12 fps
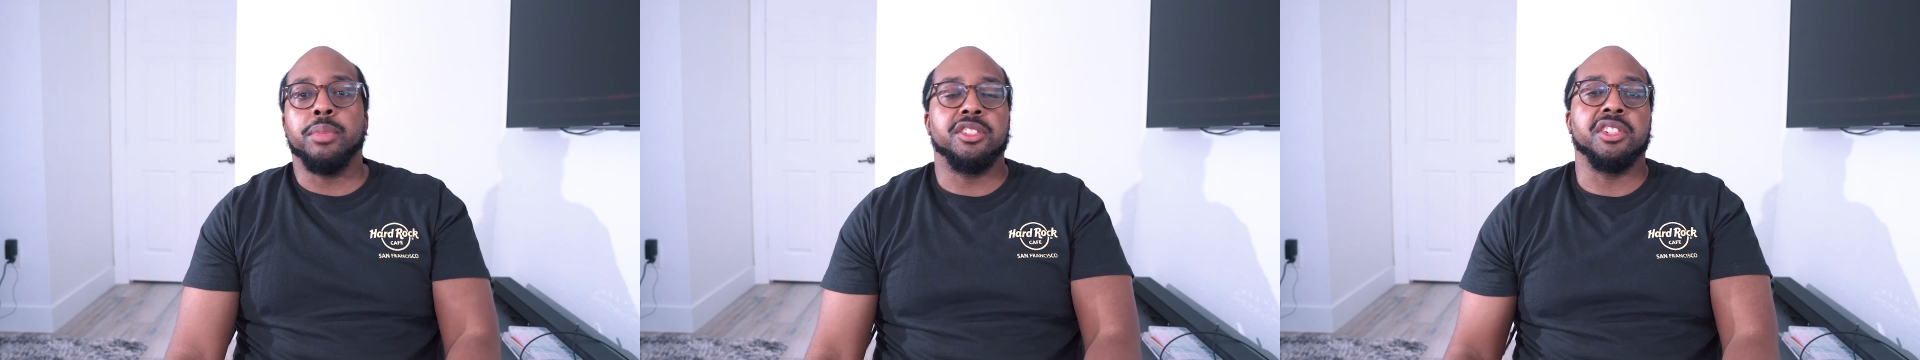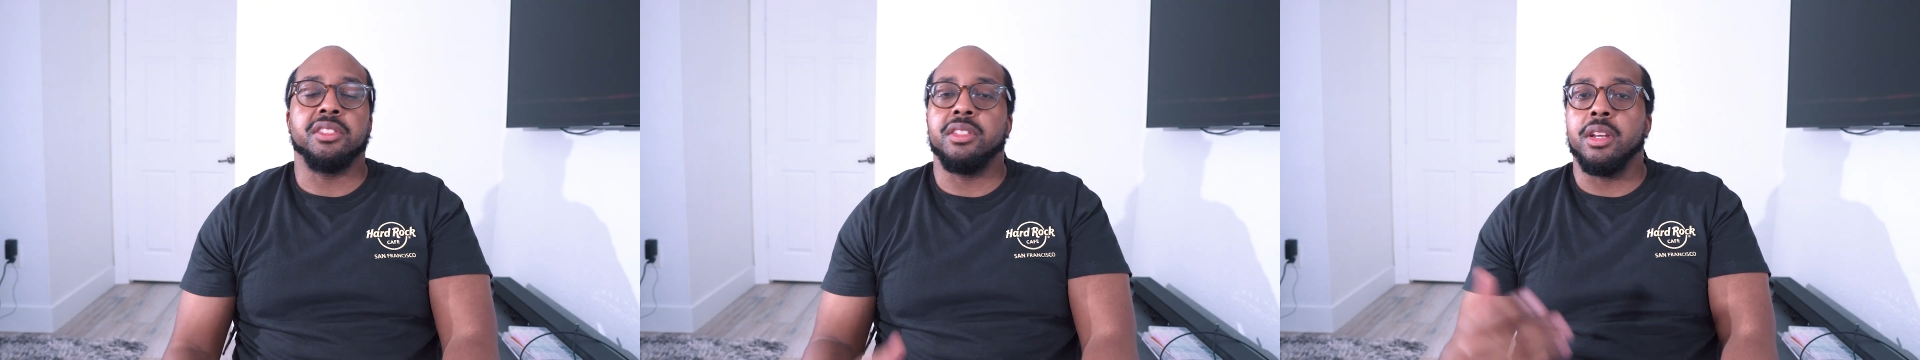but
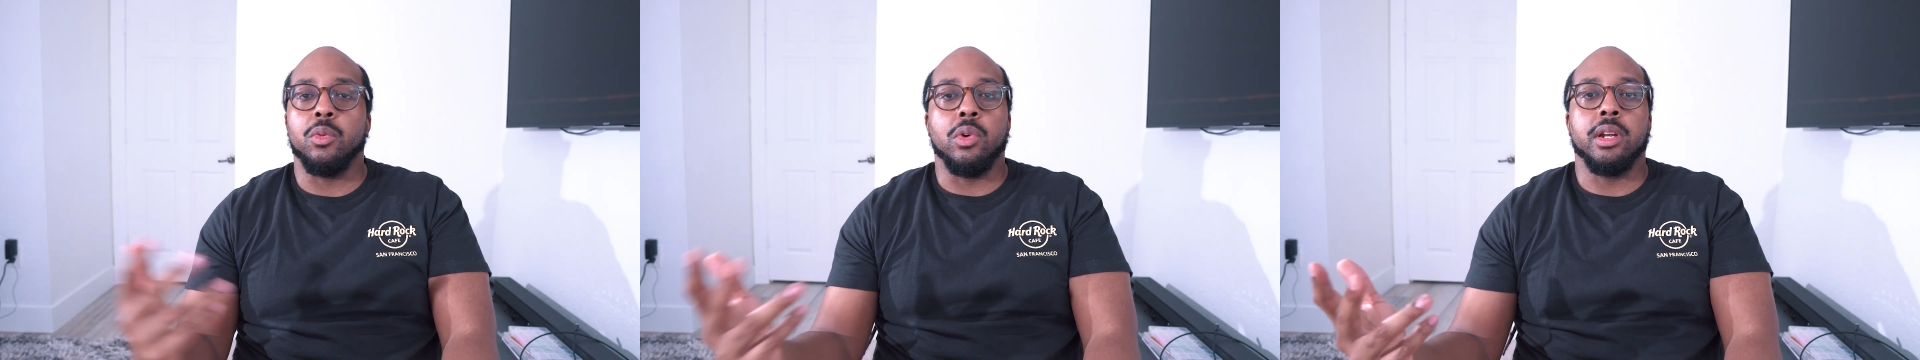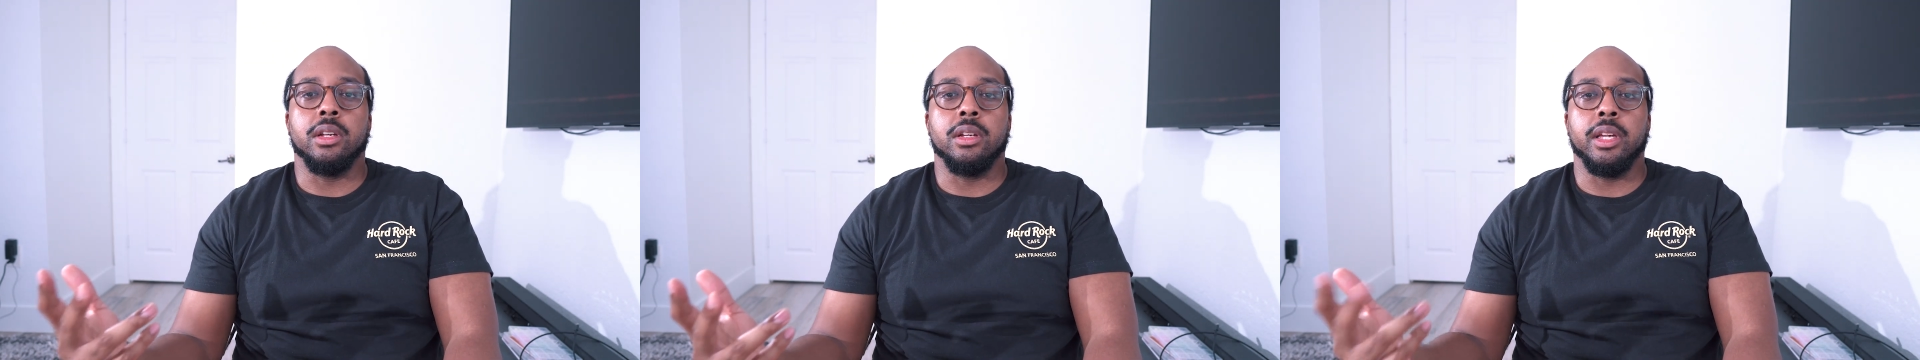just didn't
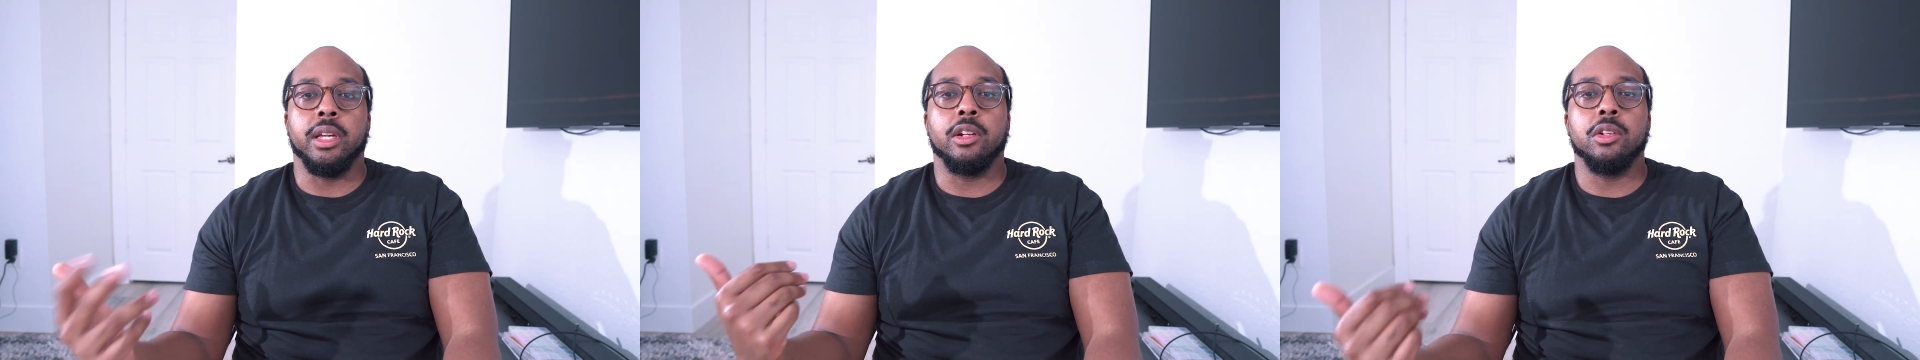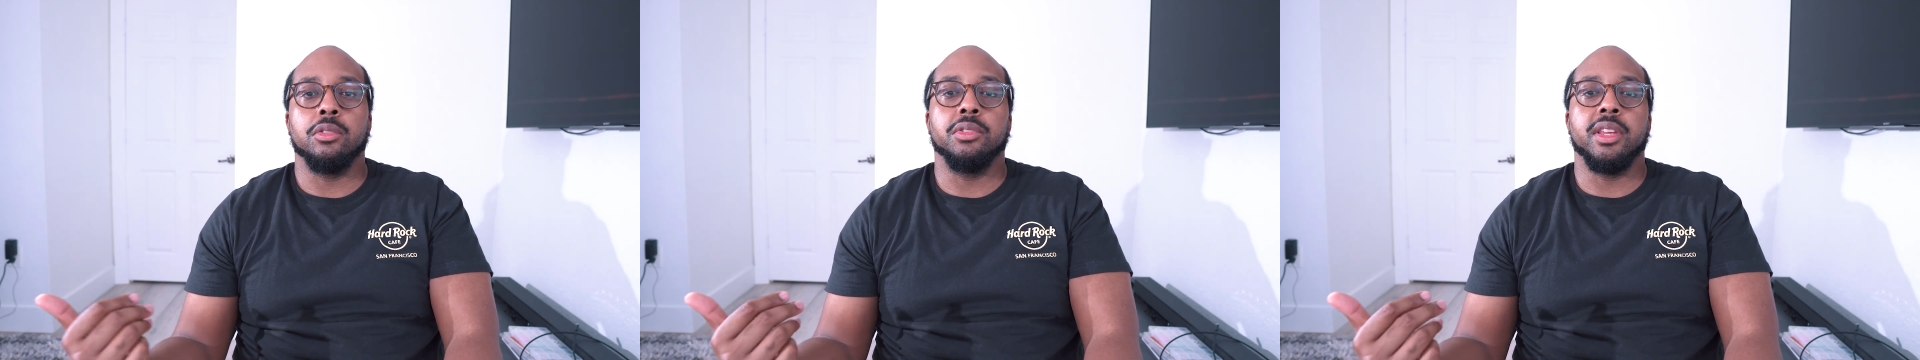want to
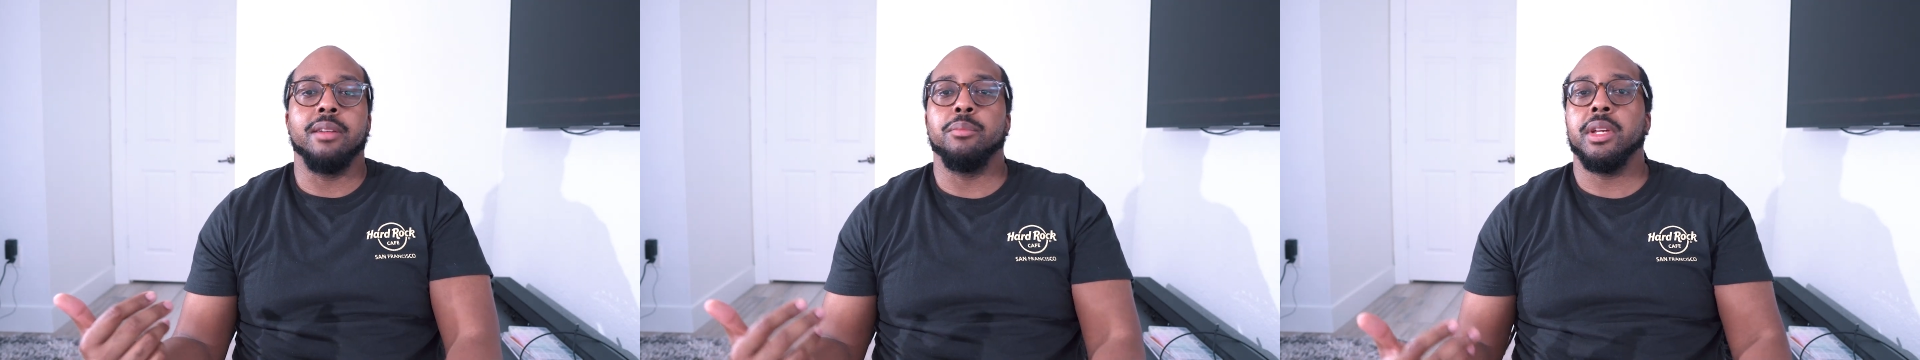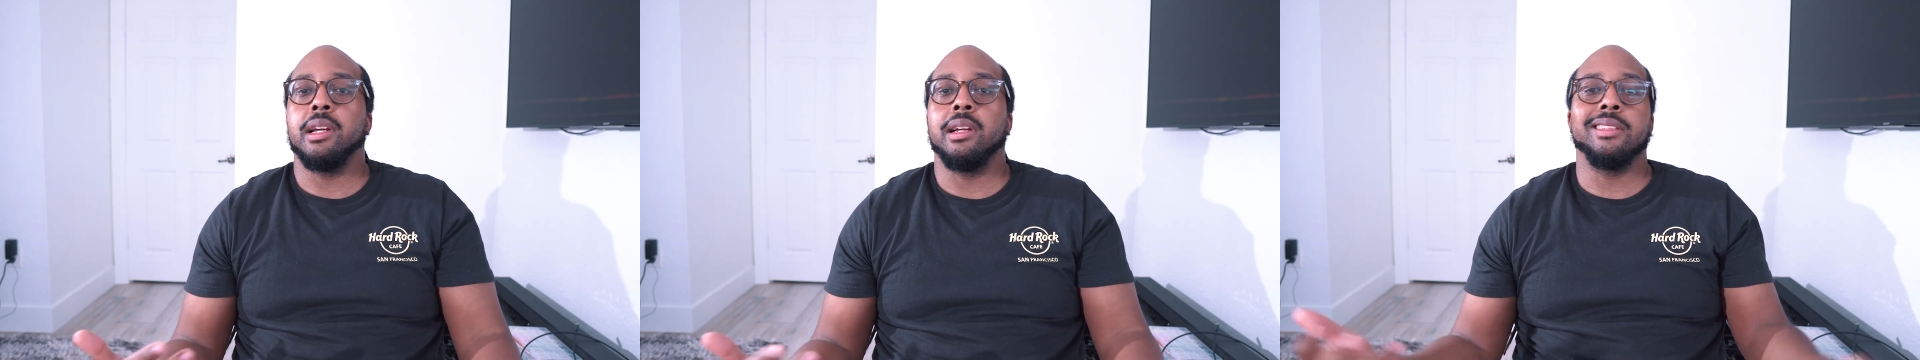include them
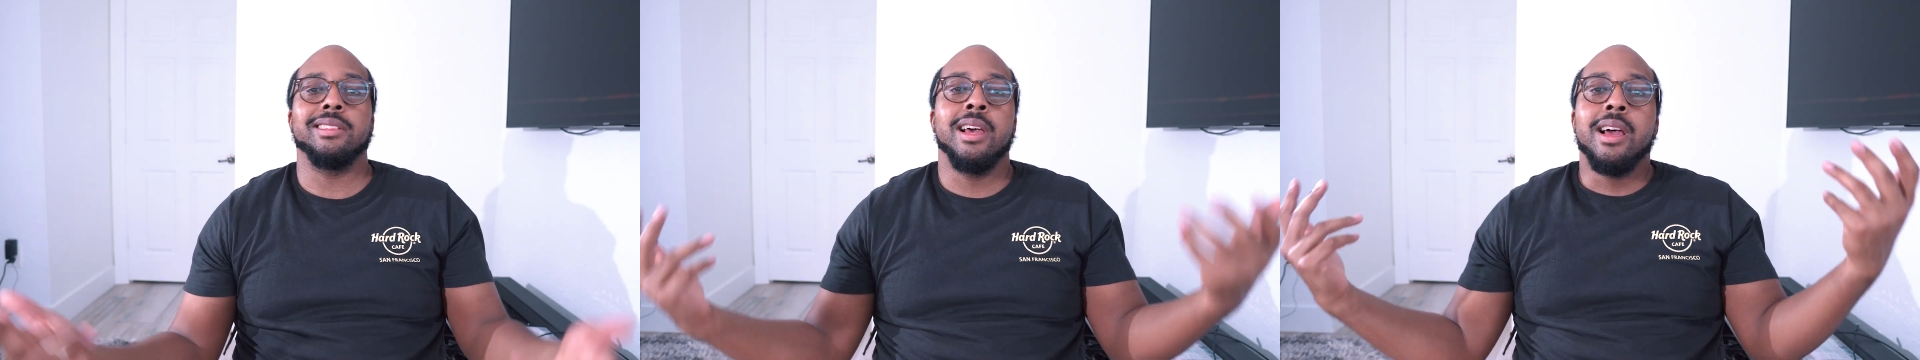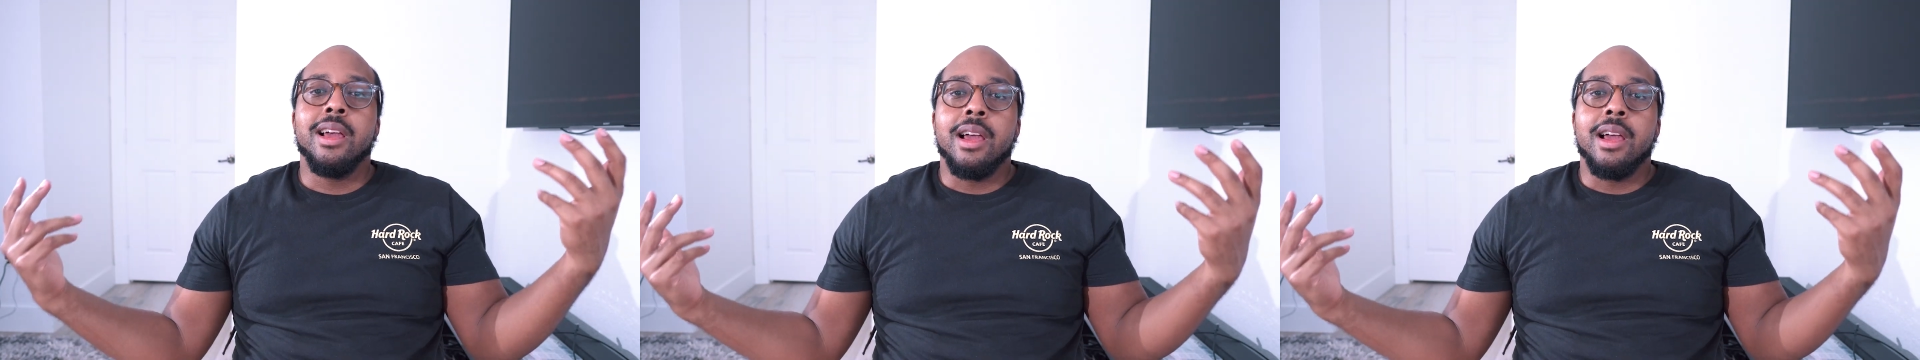because